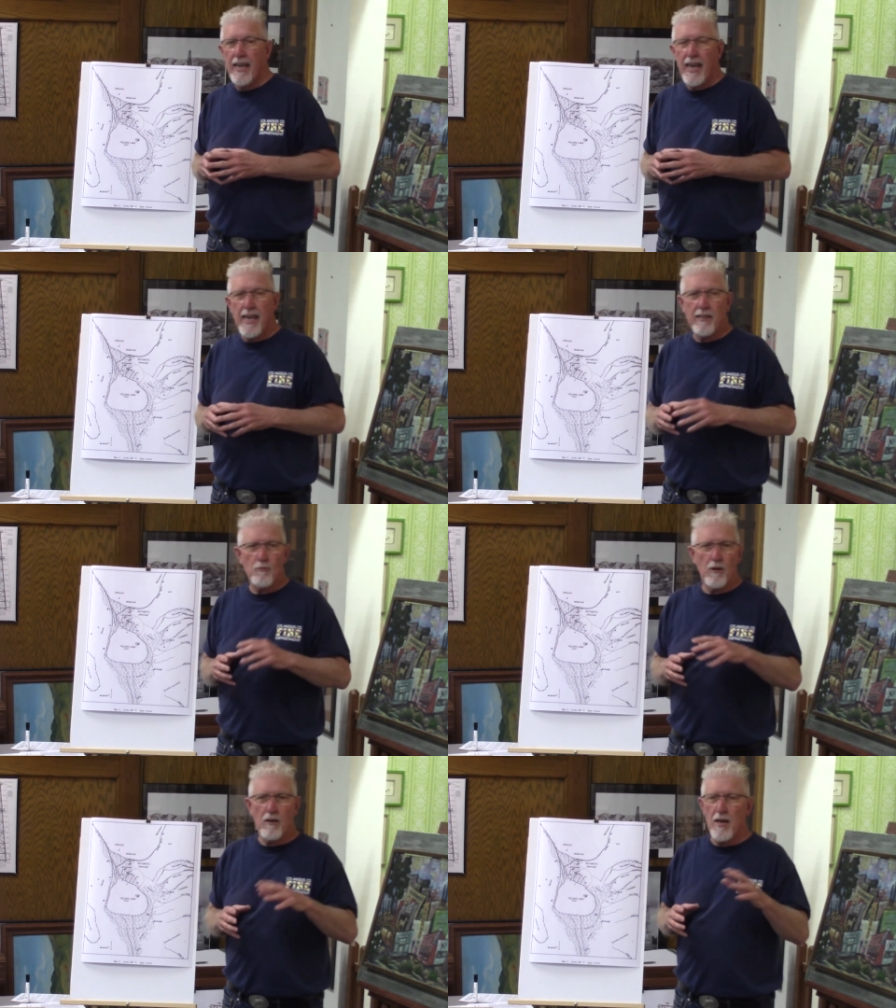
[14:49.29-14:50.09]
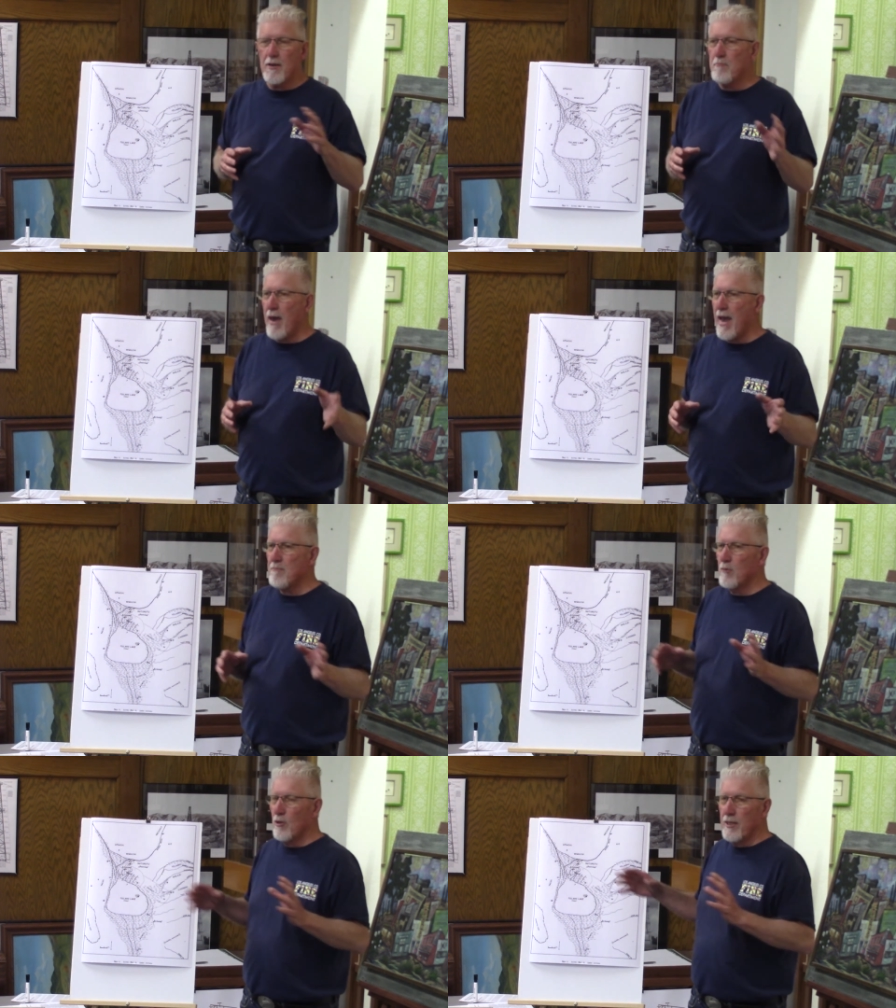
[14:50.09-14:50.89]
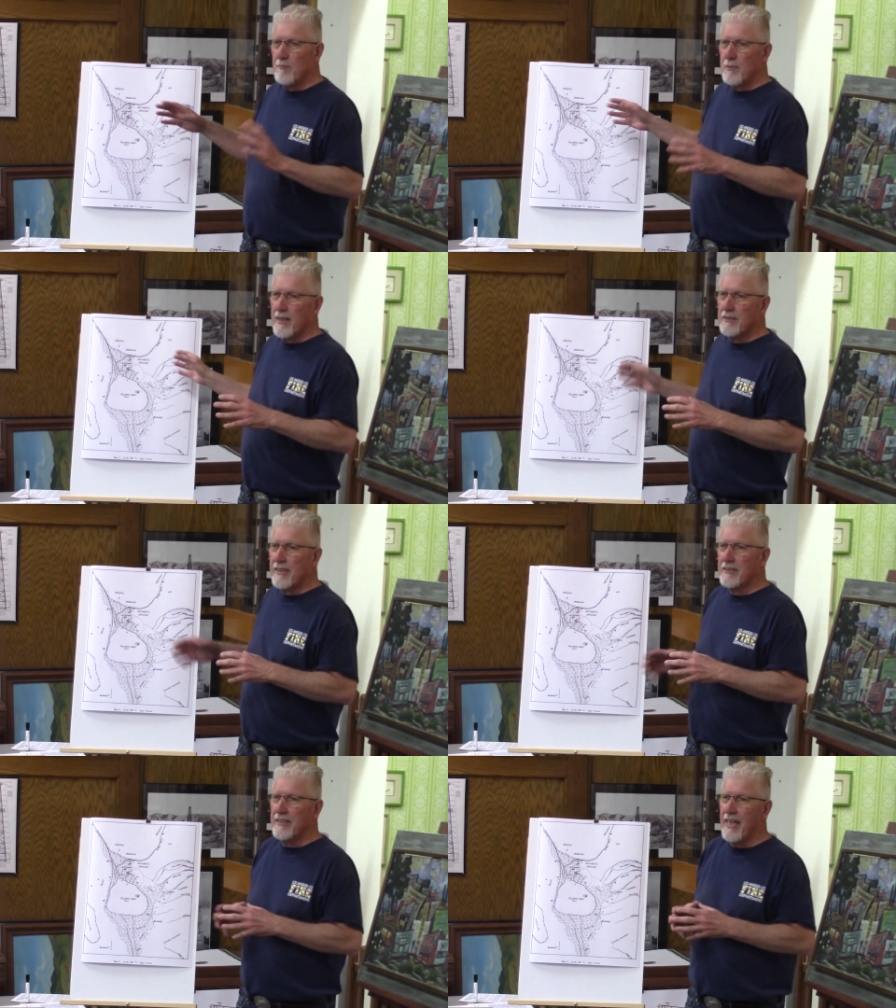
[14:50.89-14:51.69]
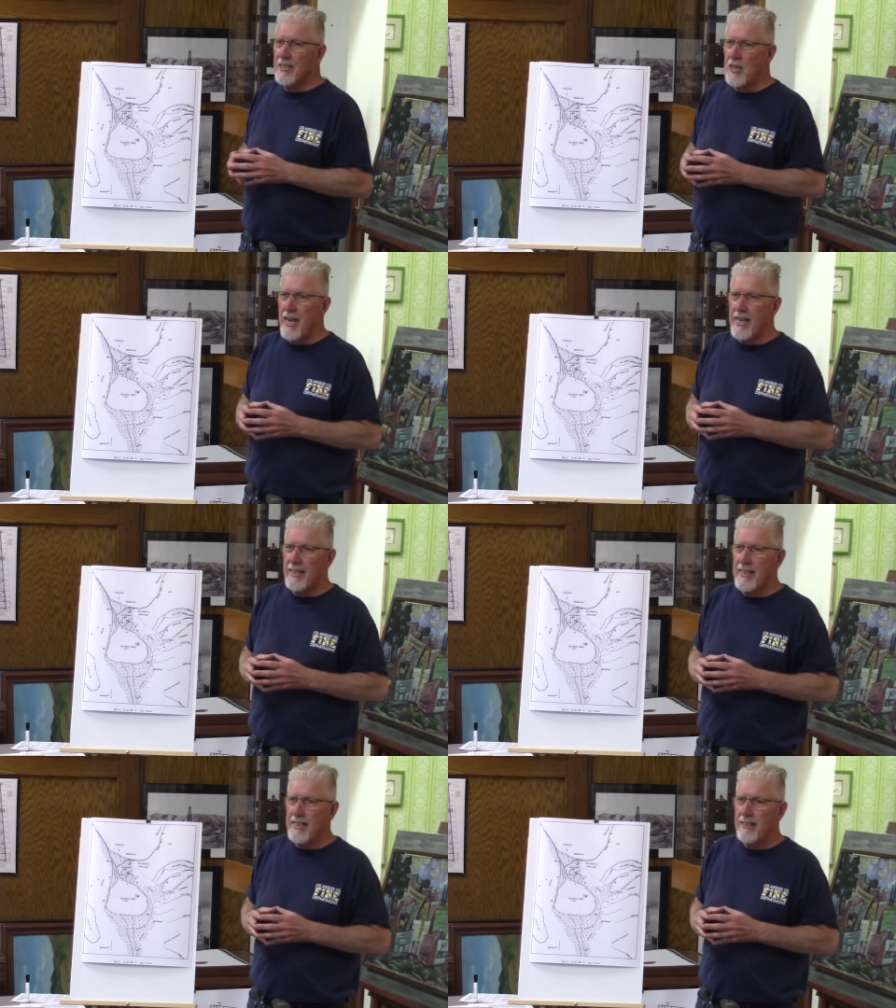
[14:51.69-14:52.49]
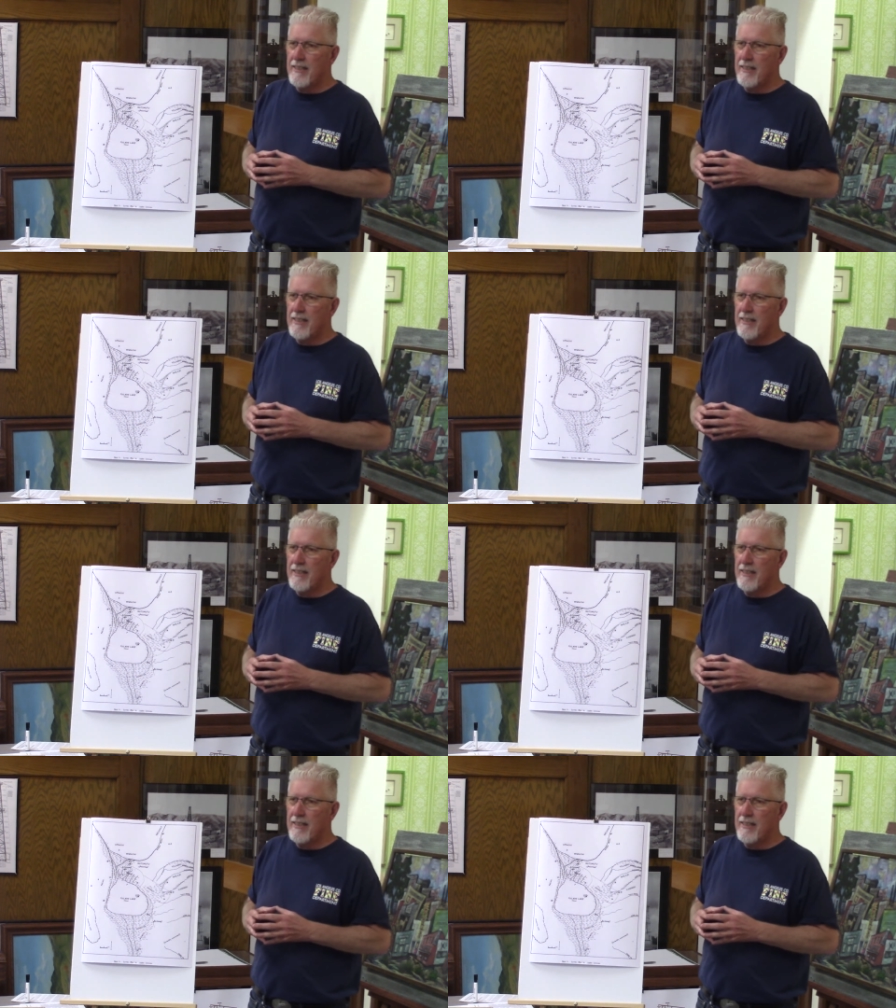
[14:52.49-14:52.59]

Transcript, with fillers: anywhere on a map or any place that C-H-I-N-E,